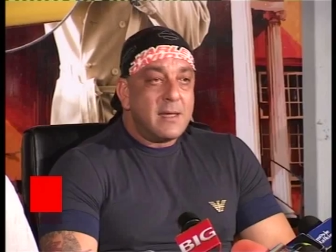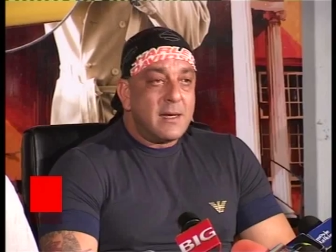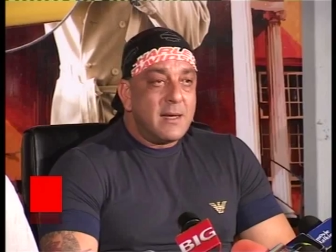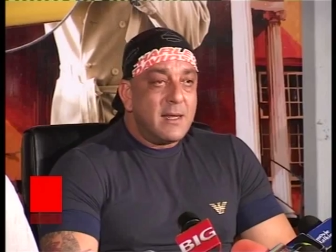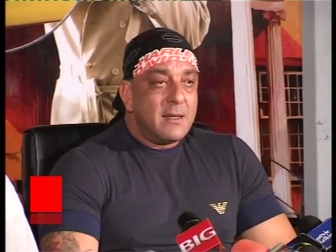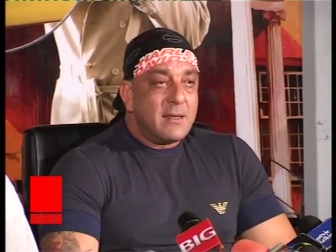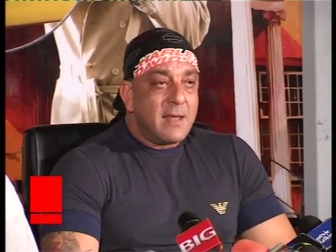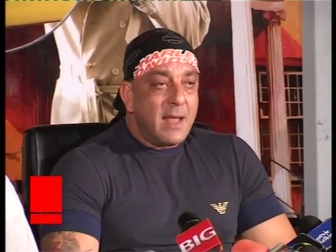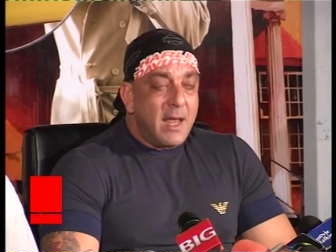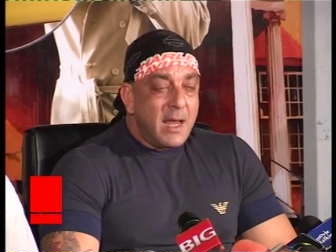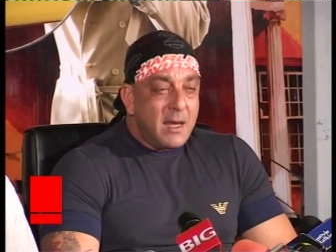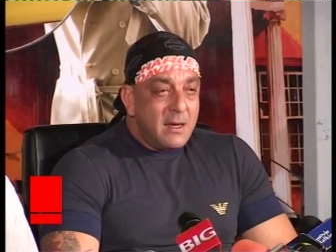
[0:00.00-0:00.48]
is
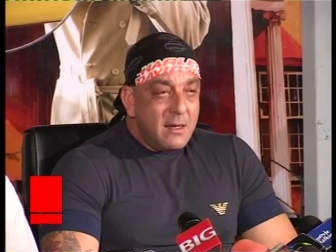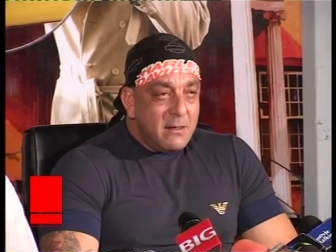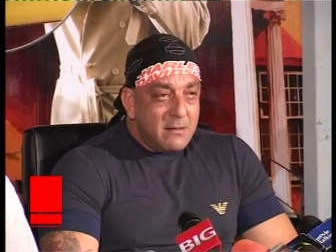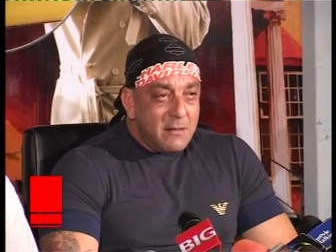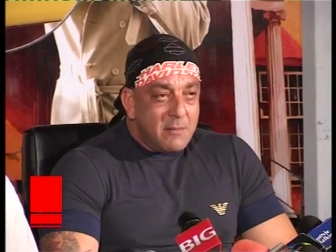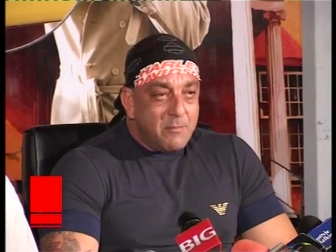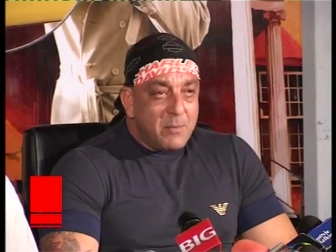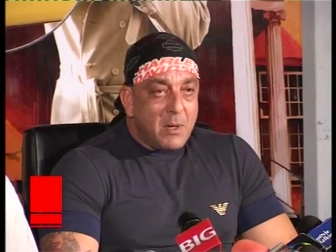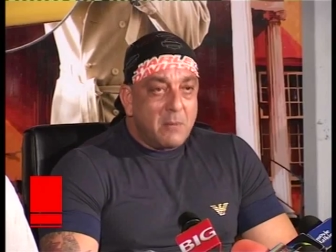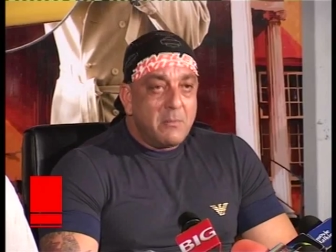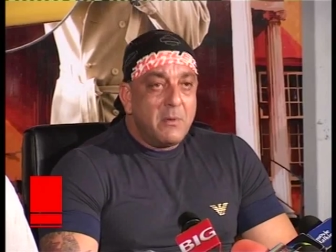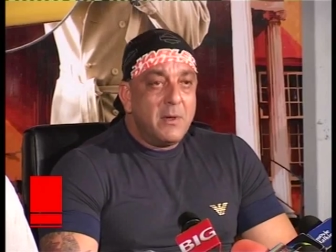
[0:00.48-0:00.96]
serving the
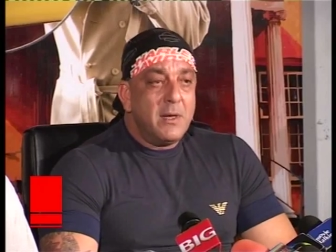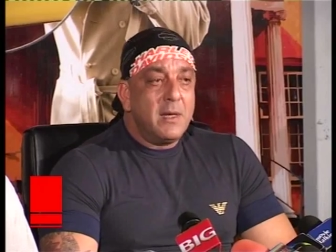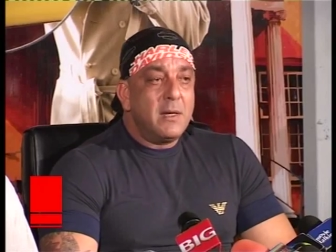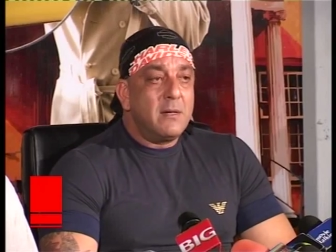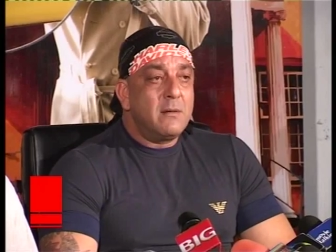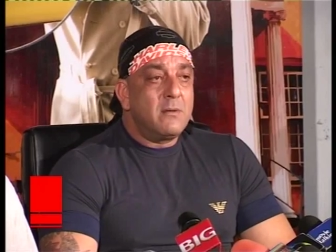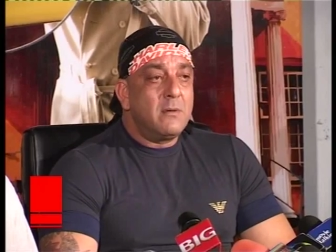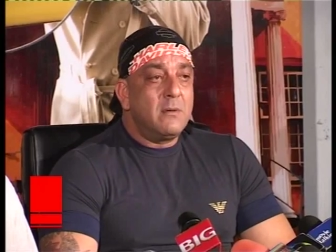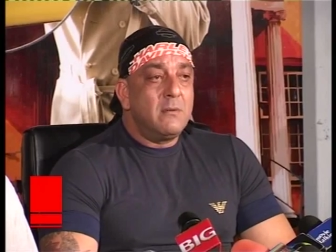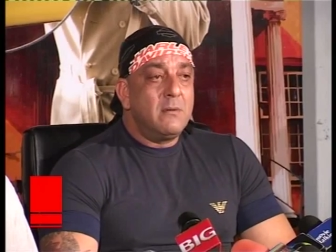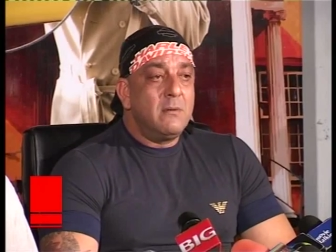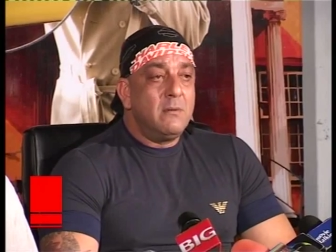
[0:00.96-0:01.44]
remainder
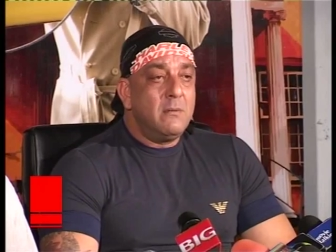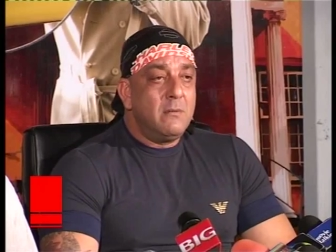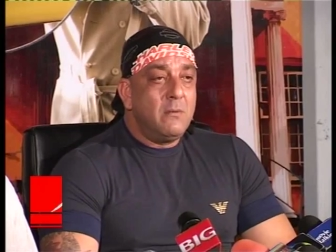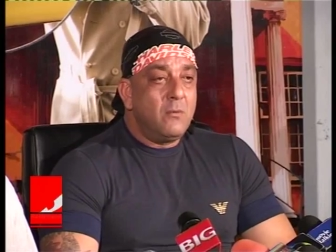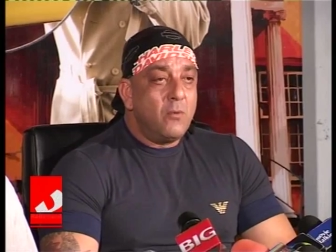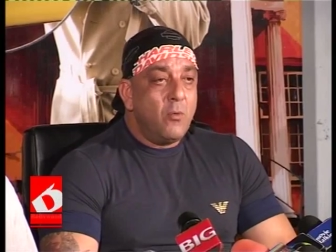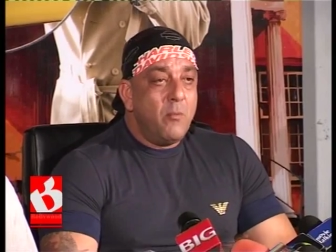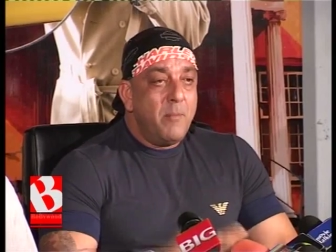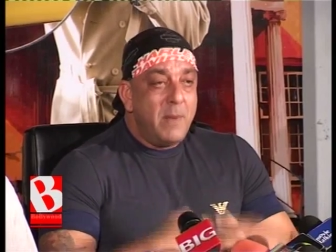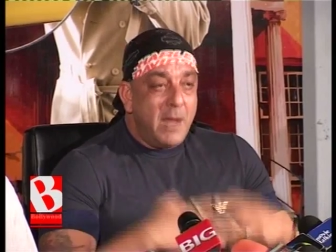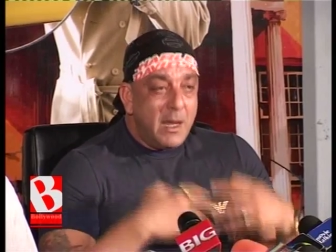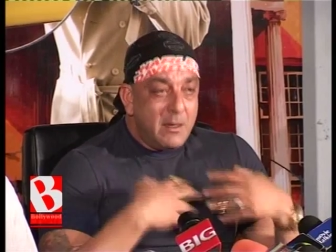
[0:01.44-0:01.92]
of his
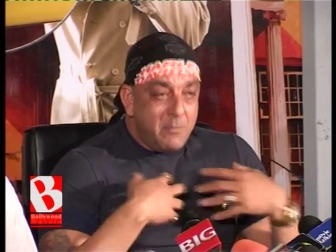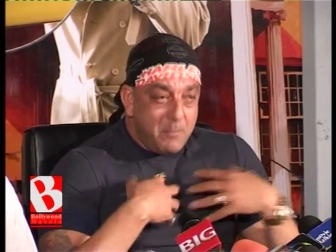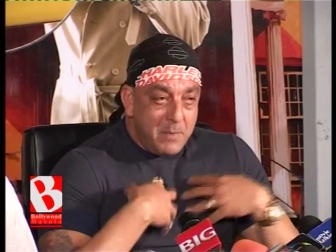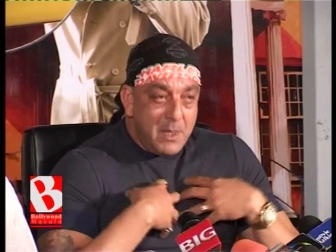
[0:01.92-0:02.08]
five-year